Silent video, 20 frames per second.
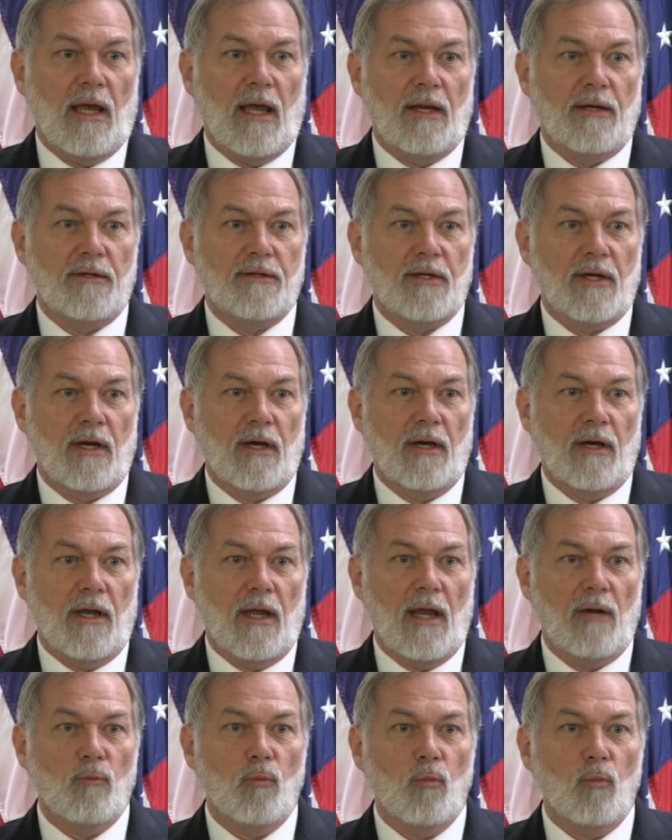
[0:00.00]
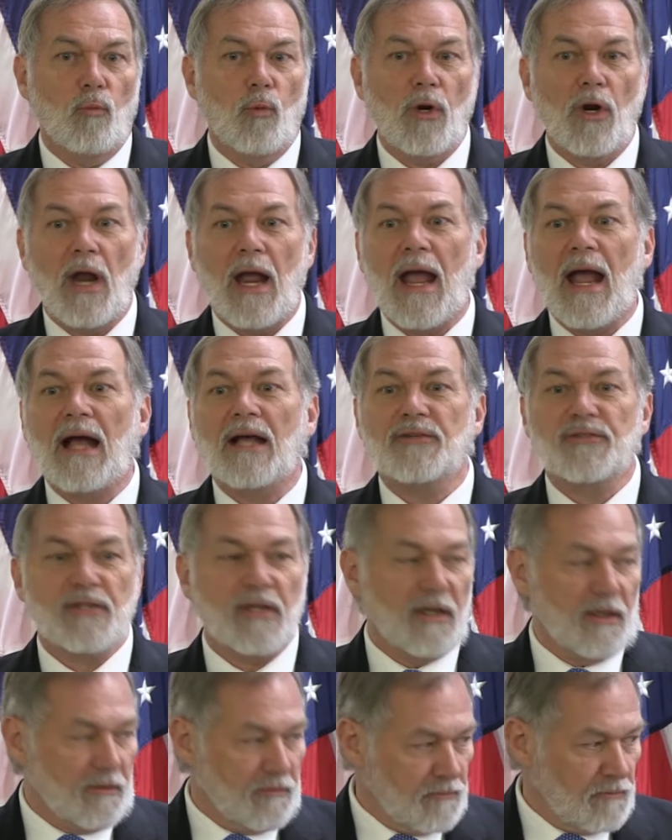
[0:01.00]
And we're
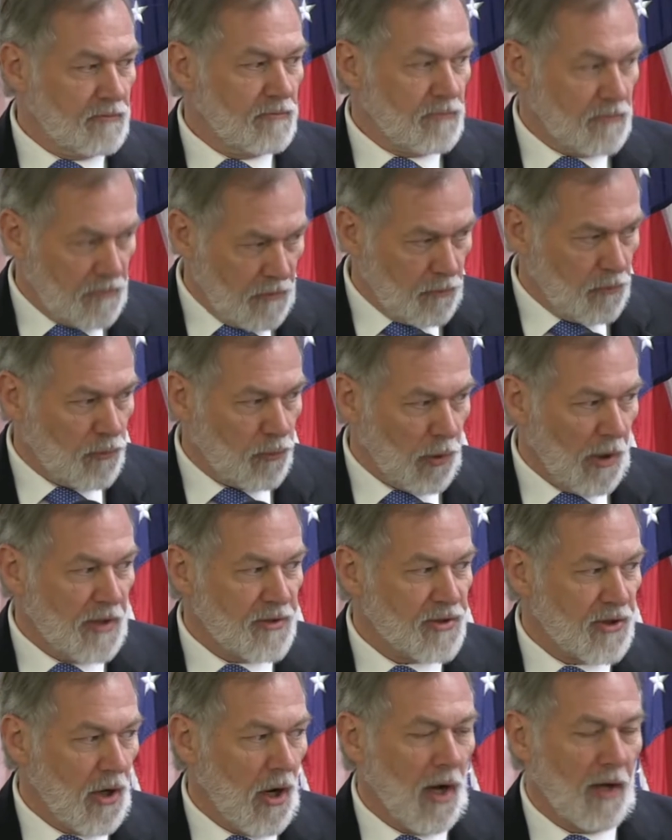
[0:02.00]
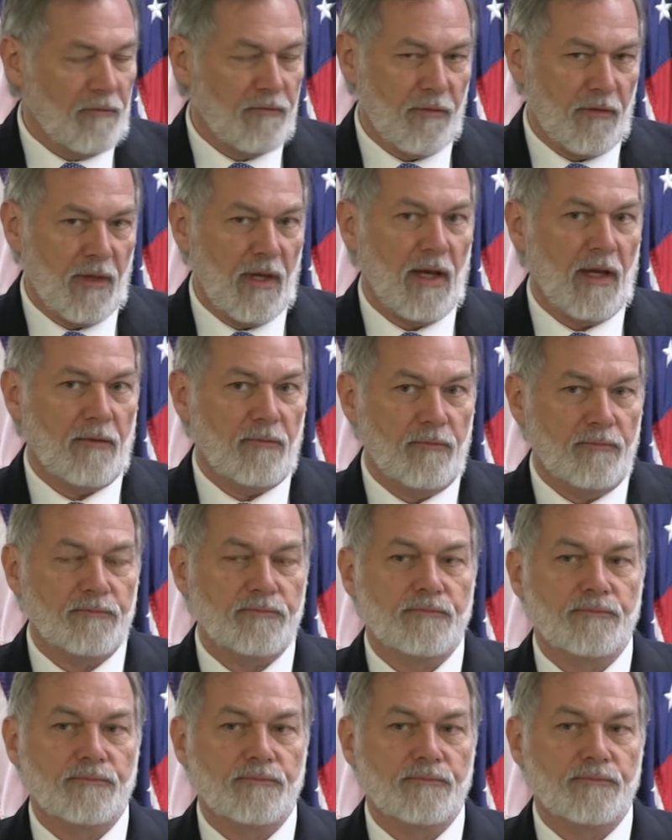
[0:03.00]
asking, yeah. Praise God for that.